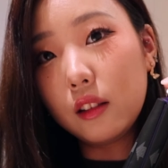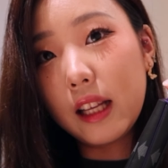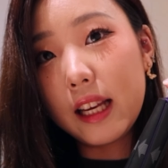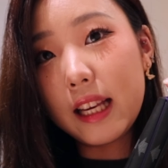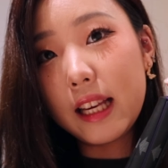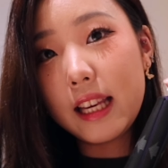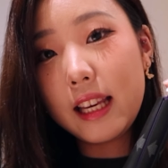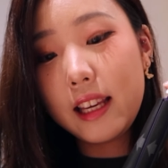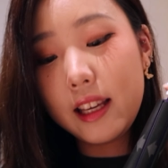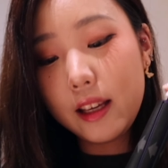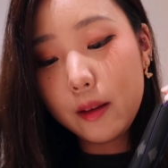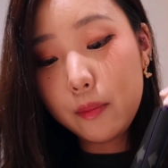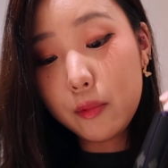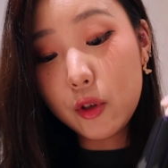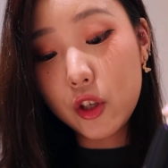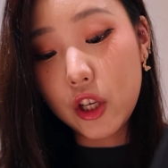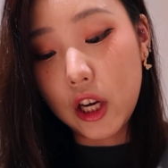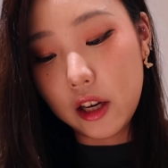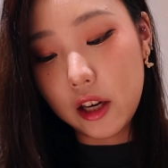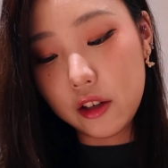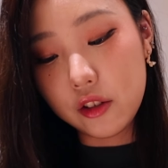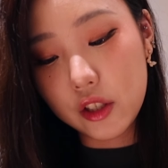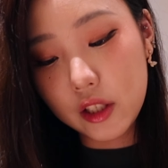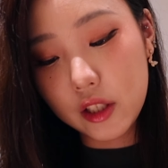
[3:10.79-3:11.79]
like keep
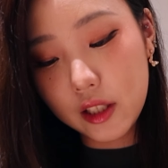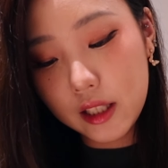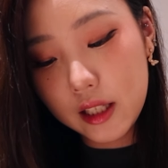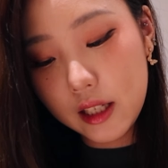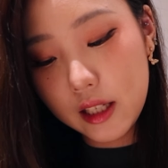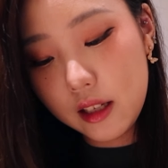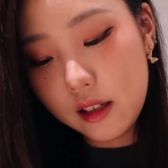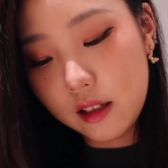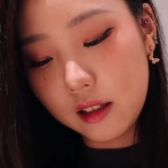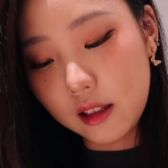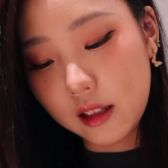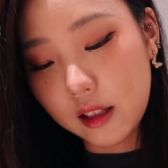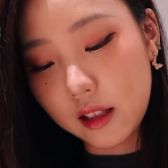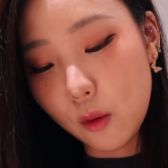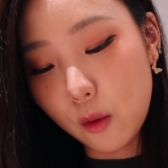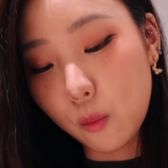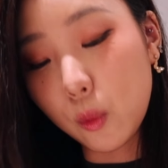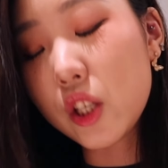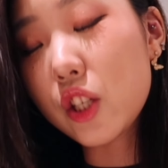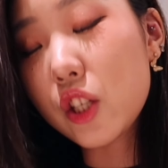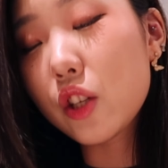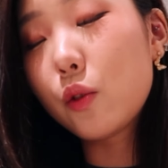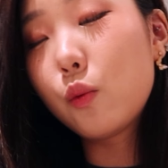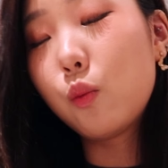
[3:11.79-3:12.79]
changing it,
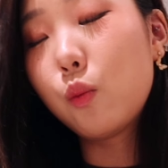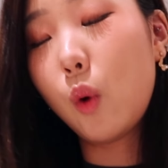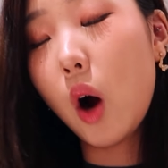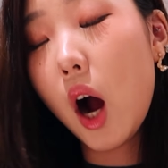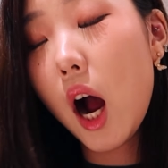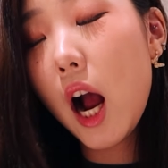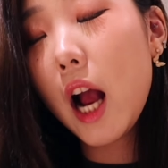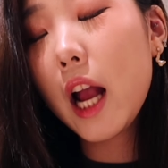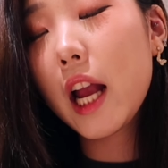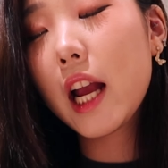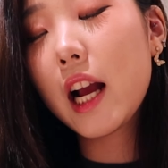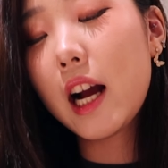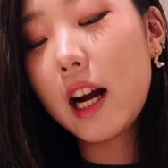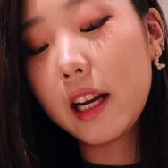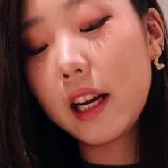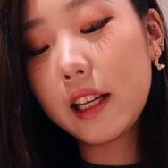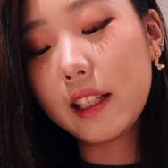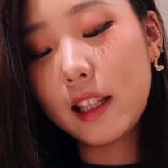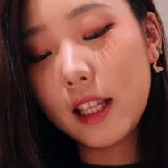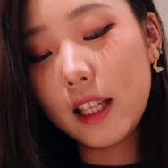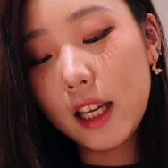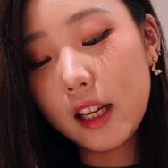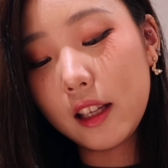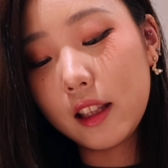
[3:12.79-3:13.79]
which is why I
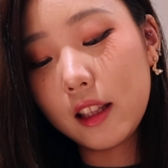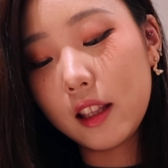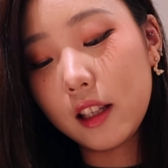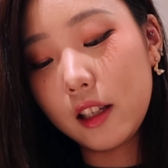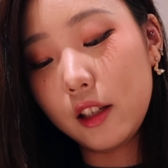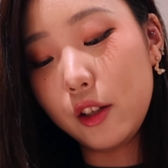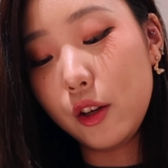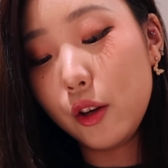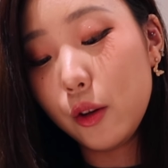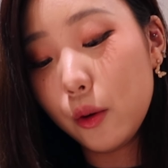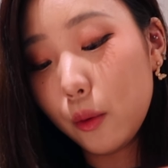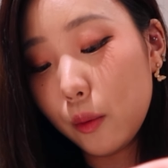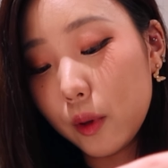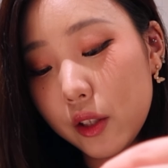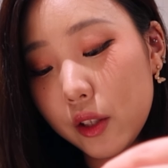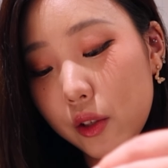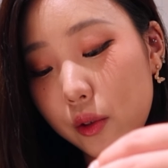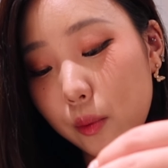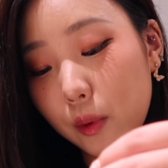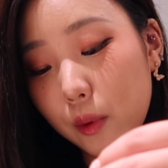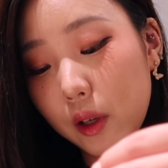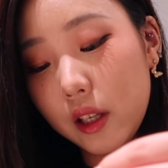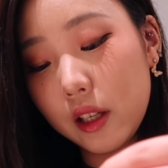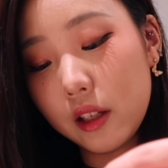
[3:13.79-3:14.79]
think the
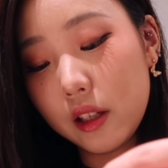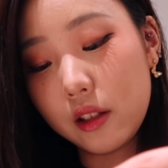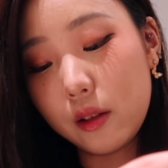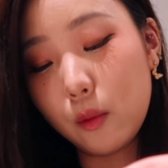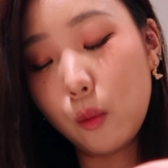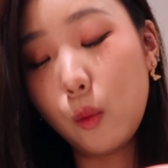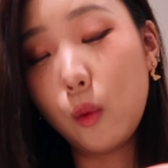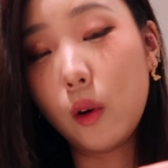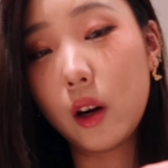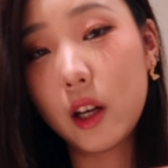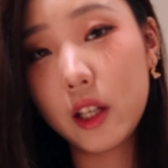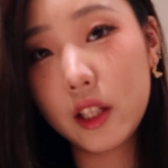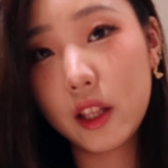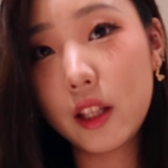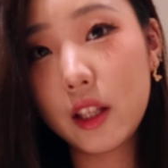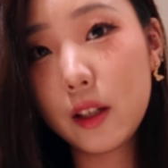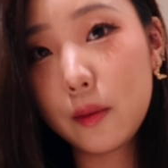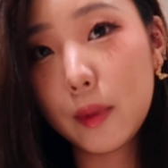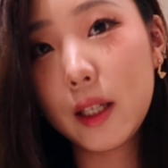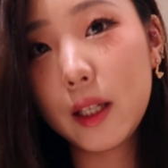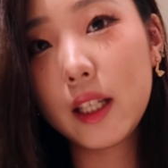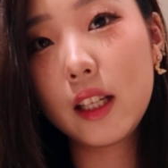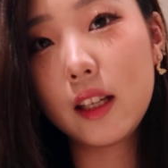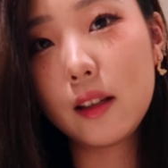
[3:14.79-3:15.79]
newest one is worth the
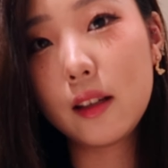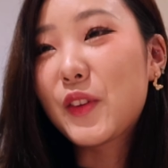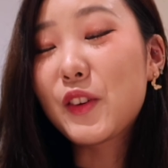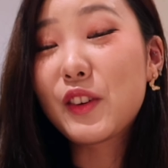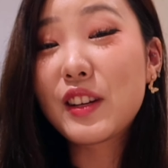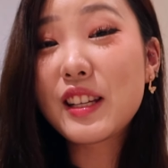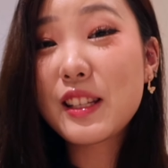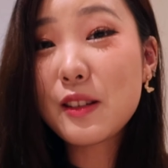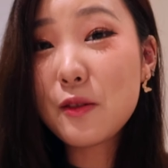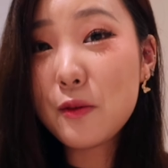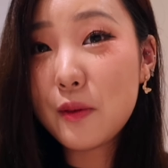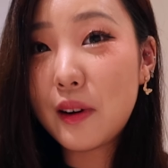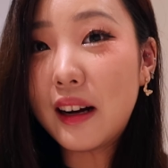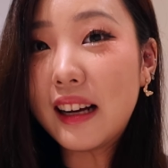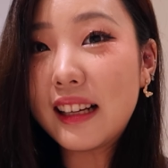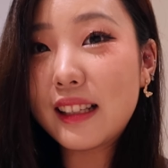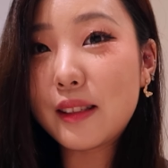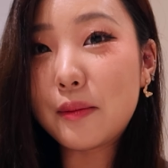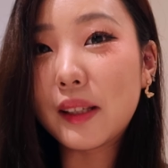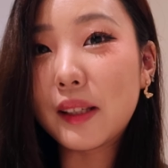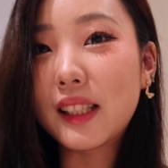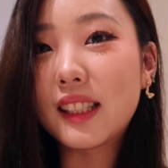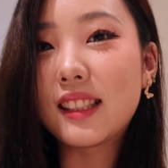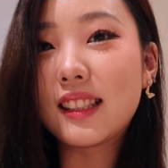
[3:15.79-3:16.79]
money. The reason why is
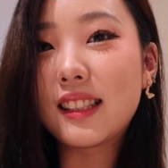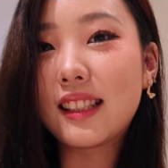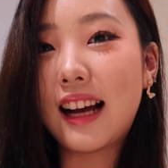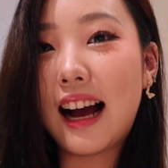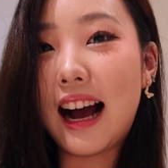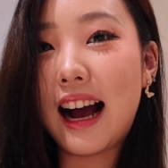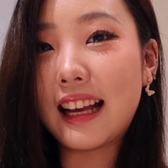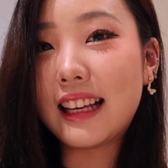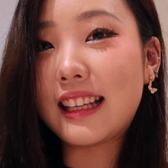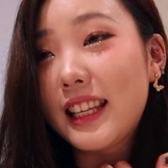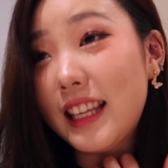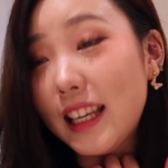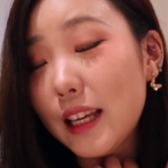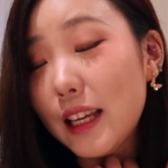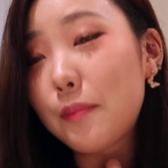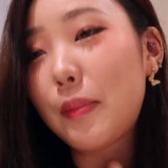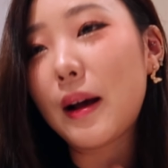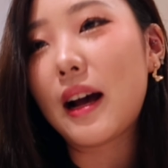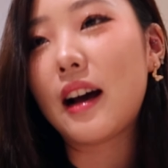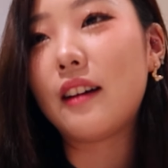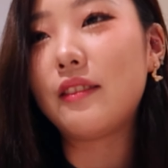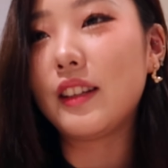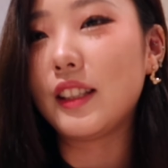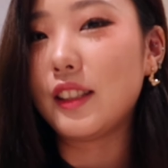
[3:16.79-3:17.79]
because I keep
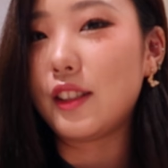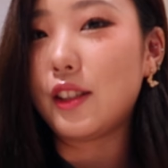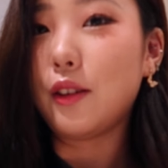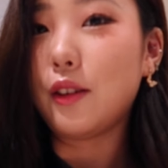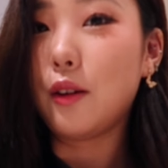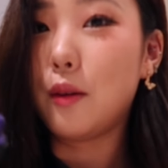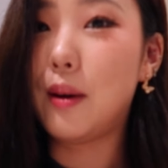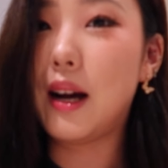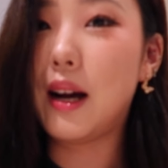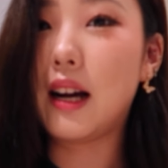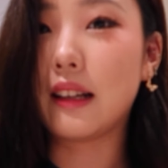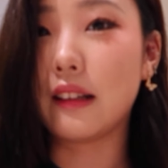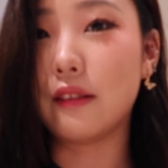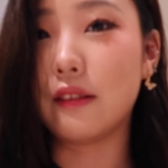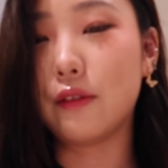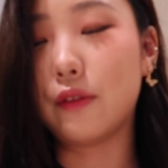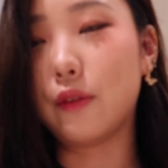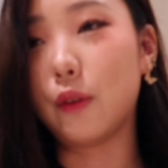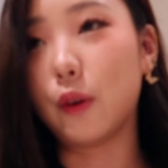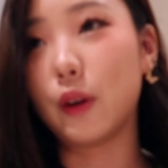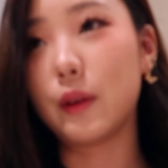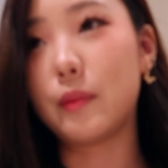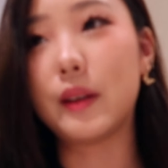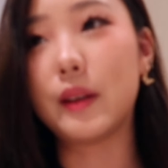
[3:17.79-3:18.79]
having to go back and
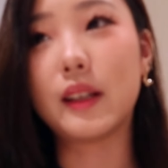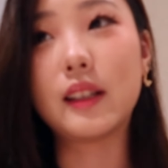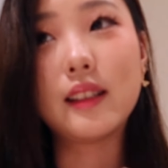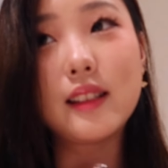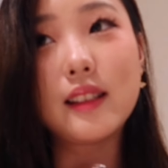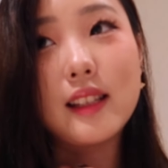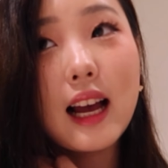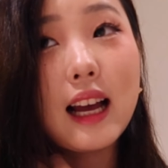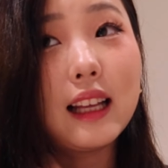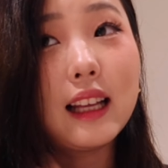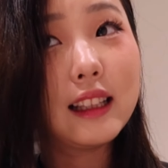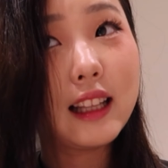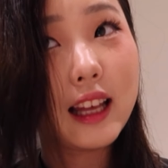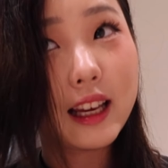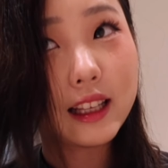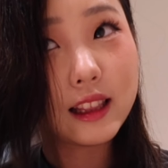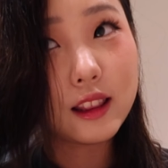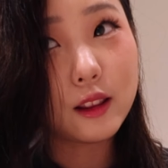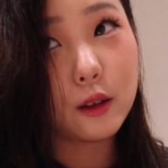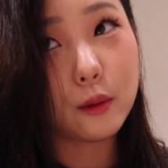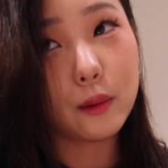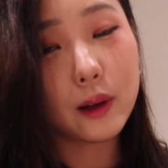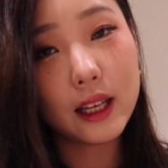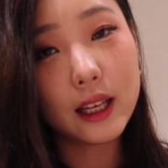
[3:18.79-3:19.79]
forth because I like
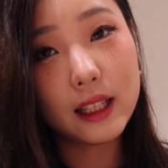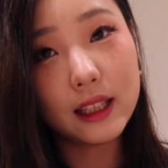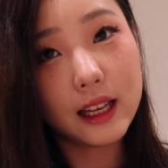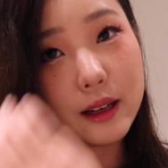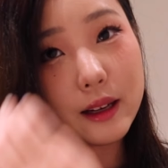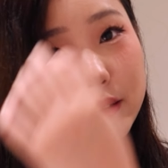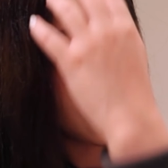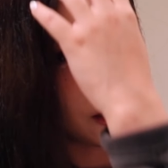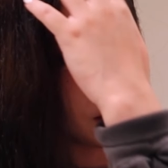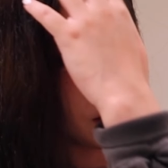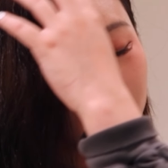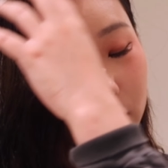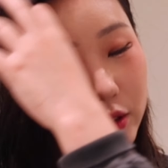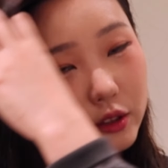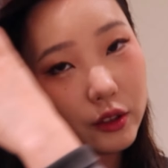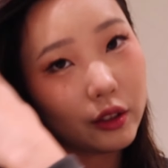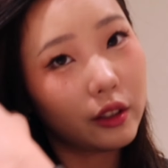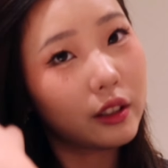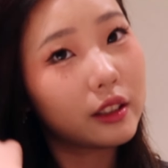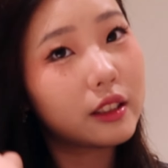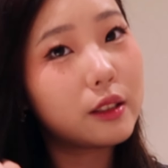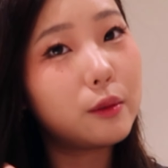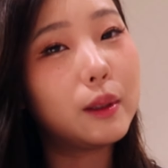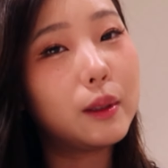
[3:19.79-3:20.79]
the way like curls
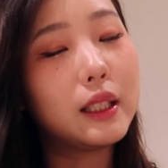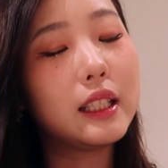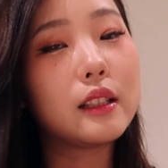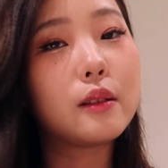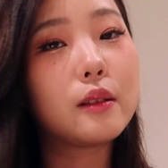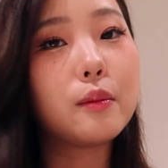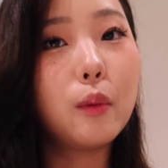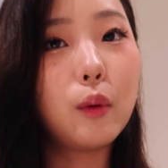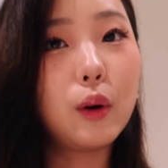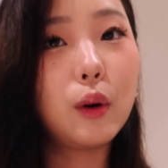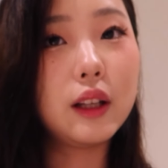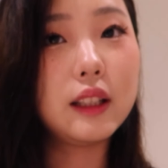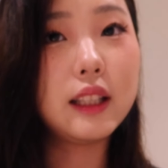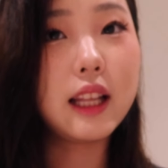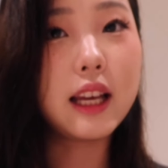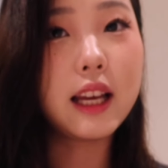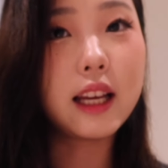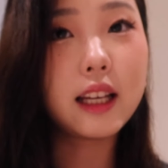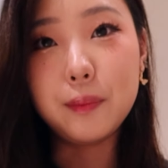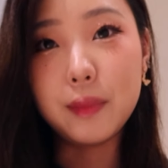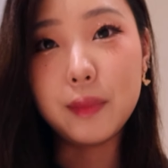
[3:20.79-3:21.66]
looked when it's more like